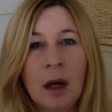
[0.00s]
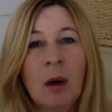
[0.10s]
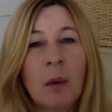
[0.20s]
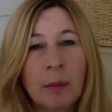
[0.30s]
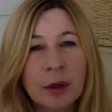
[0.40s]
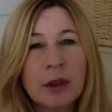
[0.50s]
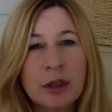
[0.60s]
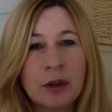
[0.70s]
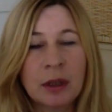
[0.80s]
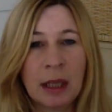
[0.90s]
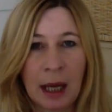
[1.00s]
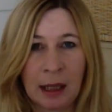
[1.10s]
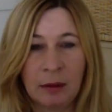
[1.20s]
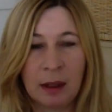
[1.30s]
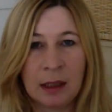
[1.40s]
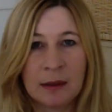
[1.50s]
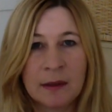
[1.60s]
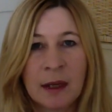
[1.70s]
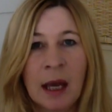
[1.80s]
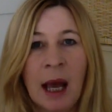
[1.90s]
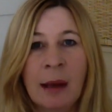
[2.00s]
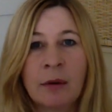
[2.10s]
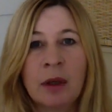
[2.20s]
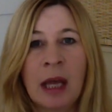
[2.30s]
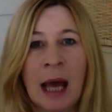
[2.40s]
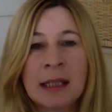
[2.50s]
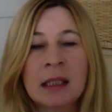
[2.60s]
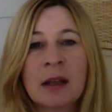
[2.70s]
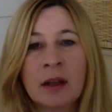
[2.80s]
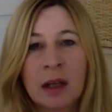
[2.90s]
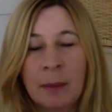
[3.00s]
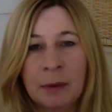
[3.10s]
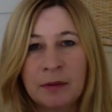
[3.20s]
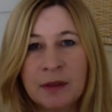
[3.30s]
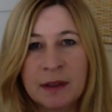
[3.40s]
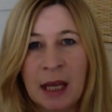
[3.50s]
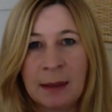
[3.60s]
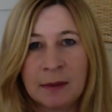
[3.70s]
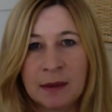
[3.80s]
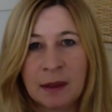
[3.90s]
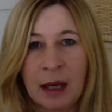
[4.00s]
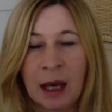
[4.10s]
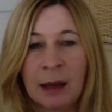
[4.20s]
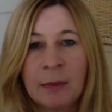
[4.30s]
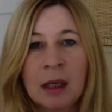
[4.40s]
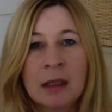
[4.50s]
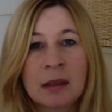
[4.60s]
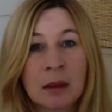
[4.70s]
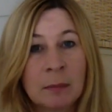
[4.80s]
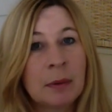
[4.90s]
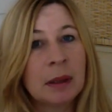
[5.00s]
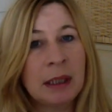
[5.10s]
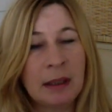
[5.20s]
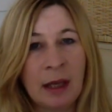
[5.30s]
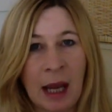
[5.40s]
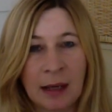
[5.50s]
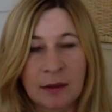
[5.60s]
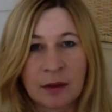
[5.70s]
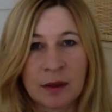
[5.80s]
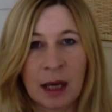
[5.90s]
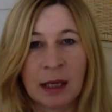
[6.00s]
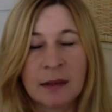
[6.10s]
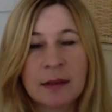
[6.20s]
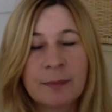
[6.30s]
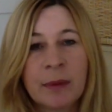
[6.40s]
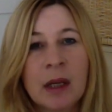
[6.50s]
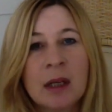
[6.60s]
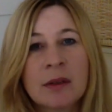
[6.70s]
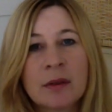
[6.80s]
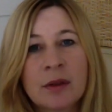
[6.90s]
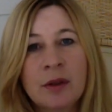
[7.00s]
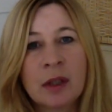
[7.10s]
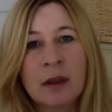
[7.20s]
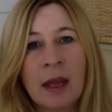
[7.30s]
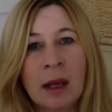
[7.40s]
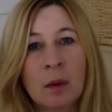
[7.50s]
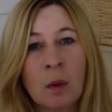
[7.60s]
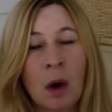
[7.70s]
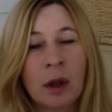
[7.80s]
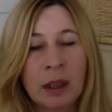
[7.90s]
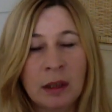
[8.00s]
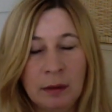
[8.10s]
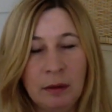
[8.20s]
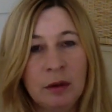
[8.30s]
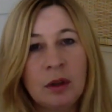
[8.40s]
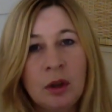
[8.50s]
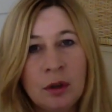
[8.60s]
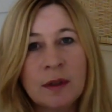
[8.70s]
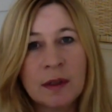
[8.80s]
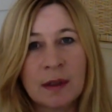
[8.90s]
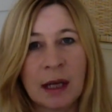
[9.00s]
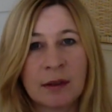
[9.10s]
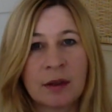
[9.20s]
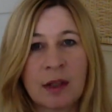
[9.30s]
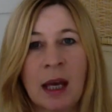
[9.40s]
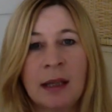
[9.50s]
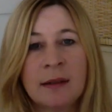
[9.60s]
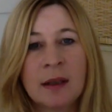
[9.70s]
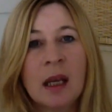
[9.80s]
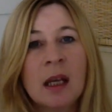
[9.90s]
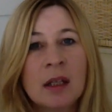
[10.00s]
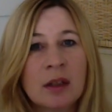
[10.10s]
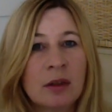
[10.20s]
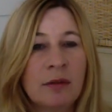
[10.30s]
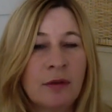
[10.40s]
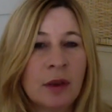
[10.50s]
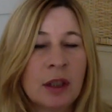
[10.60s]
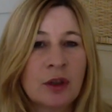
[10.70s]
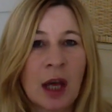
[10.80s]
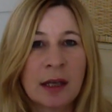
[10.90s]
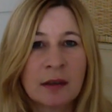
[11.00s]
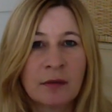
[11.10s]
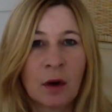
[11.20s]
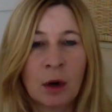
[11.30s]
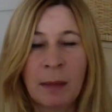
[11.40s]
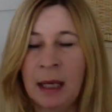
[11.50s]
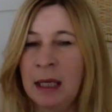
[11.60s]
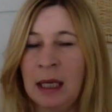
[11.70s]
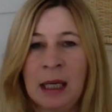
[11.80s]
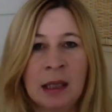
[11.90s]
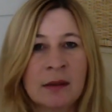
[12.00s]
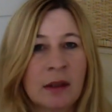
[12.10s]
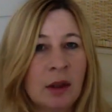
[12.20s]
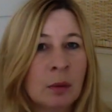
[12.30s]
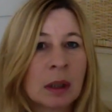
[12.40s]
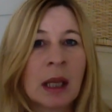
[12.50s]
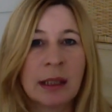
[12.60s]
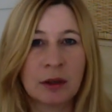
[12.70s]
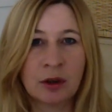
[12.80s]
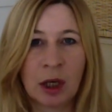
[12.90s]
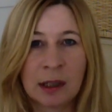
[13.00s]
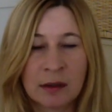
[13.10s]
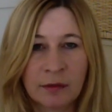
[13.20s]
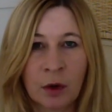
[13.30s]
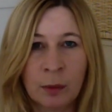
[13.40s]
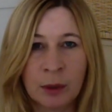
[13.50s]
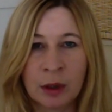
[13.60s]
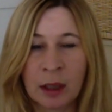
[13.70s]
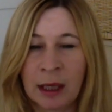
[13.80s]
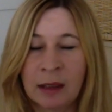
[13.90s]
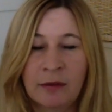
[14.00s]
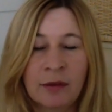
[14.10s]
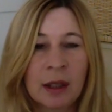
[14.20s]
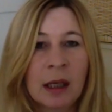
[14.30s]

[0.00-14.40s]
What we're going to do now is I'm going to add another couple of steps to that to complete the exercise, so as you can then go on and use this exercise to fully transform any areas that you would like to transform in your life.